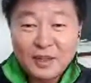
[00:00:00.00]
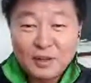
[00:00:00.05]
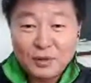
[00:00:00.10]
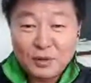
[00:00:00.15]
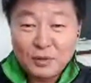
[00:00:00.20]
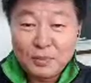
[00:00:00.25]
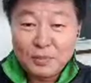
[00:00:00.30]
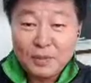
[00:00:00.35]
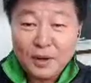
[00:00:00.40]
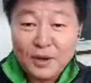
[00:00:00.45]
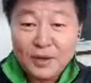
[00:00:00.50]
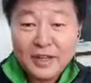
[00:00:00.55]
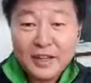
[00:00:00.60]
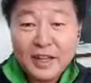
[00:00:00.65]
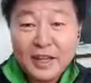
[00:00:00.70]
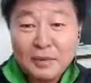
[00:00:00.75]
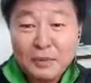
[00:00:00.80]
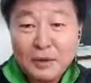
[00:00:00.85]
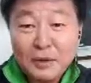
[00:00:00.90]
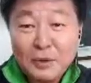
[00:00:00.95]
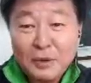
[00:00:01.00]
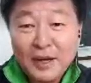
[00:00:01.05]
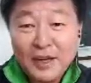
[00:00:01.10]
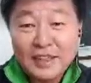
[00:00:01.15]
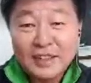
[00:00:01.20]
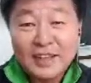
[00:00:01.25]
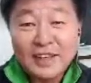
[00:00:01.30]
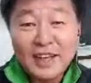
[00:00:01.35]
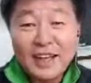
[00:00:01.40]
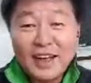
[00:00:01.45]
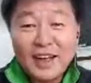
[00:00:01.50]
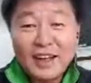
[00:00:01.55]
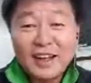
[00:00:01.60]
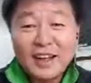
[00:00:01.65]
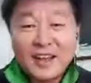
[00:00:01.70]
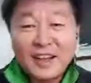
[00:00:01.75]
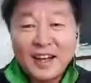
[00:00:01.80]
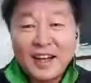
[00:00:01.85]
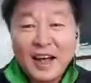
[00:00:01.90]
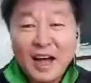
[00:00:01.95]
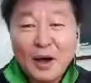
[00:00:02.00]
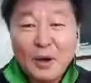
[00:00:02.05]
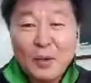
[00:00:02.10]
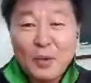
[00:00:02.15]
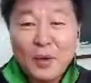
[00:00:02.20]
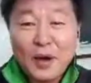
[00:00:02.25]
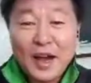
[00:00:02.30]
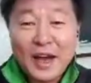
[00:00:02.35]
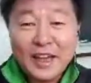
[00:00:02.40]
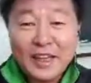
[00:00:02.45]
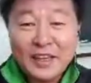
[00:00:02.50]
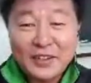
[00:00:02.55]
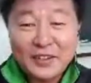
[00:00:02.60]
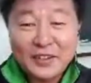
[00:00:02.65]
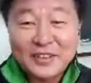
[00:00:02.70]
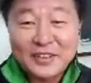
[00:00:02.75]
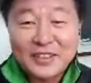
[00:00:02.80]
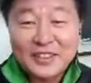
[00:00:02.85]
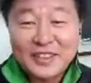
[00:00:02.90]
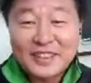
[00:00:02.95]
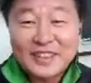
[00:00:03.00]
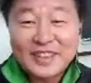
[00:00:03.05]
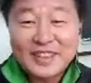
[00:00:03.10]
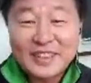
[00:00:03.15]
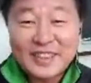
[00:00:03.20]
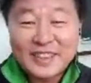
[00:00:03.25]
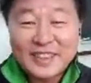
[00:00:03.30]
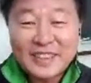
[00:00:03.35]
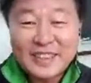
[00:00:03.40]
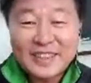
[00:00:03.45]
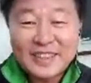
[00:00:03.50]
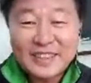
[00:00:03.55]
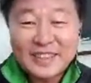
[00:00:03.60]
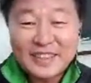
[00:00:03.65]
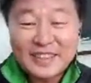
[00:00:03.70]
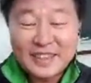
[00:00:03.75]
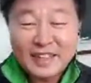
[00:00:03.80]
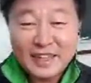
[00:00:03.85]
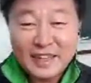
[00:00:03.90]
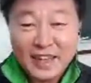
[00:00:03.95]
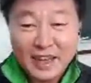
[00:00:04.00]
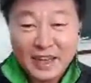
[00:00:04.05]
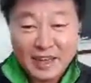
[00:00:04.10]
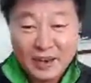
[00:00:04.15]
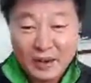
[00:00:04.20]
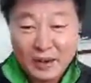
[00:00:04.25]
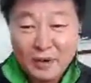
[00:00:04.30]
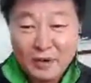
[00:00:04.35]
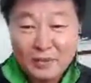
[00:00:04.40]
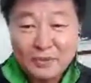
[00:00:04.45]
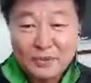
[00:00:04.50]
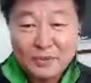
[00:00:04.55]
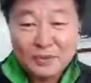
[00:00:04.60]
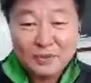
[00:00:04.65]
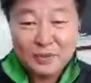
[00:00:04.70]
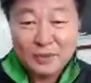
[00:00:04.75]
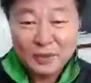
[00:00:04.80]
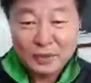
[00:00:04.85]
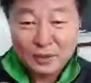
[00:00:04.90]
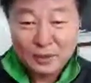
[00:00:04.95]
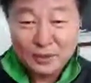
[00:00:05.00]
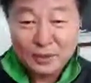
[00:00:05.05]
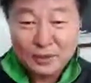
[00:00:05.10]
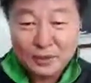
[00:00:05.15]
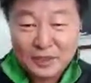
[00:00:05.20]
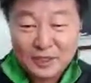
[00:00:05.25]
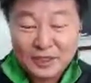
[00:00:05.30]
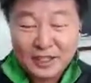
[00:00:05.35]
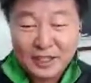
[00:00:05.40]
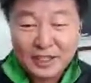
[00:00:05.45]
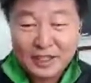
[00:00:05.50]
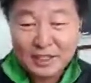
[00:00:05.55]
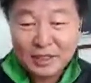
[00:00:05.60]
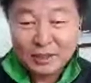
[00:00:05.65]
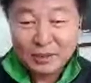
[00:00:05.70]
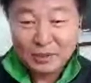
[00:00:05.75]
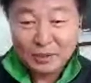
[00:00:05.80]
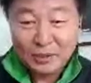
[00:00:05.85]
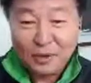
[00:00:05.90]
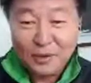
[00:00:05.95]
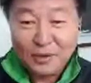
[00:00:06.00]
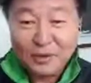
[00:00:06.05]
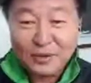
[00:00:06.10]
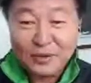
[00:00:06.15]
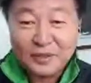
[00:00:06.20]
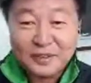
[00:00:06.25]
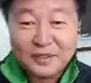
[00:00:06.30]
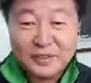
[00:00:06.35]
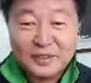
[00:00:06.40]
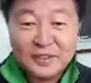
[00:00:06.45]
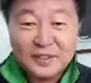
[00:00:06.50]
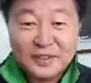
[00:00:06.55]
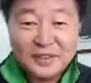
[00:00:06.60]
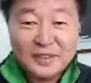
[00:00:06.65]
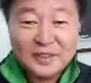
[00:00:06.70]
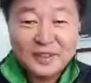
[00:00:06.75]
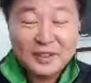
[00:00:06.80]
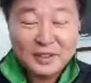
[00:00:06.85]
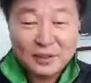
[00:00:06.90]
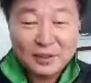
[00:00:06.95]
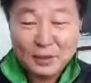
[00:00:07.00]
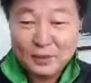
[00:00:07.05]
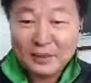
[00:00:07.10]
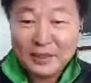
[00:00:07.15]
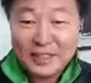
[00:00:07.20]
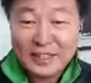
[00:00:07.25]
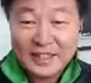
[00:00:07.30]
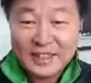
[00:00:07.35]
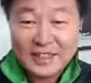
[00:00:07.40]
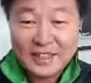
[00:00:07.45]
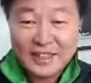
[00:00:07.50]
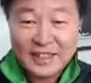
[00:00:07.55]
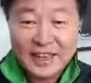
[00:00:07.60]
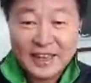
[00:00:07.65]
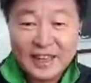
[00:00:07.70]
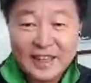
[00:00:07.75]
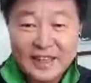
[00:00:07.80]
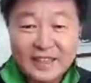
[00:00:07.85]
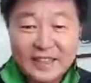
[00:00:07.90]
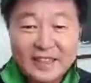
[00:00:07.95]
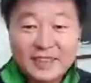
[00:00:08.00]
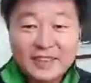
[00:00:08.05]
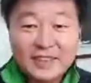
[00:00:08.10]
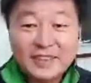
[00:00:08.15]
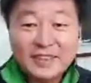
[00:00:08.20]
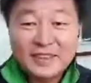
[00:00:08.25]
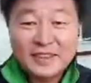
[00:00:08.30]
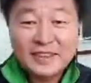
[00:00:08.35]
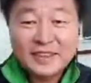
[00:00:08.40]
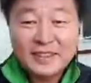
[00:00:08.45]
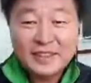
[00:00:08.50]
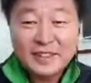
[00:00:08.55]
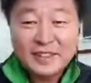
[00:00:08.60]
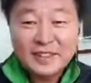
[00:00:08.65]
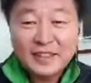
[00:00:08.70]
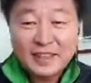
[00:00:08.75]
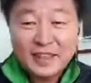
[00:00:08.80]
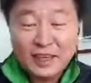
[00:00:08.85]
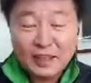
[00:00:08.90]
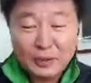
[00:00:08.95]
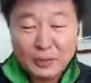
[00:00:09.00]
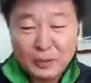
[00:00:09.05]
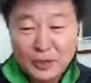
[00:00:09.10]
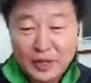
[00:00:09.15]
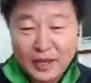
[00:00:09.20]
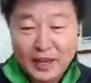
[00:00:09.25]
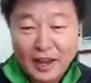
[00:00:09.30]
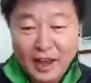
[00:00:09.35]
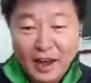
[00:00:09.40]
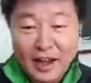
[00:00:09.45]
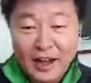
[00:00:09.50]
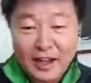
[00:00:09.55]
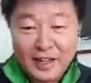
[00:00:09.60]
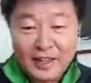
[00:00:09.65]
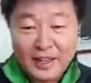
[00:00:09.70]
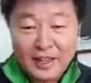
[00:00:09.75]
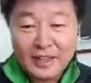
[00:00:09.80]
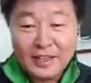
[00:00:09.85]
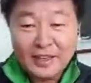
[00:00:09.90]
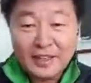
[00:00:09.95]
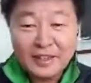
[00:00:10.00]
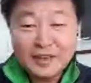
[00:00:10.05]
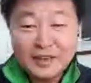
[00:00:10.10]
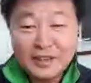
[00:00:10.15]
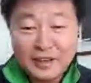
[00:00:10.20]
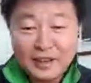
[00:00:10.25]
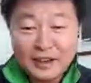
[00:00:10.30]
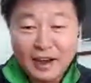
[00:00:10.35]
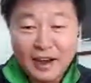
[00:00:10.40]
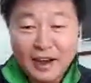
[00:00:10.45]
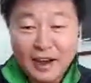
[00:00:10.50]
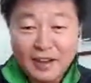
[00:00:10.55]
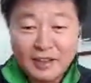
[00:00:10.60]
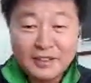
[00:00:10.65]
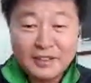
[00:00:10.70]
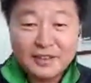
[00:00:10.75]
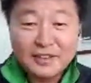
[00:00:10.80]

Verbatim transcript: Good morning, everyone. How are you? I hope you're still strong. Nobody's sick. We are in God.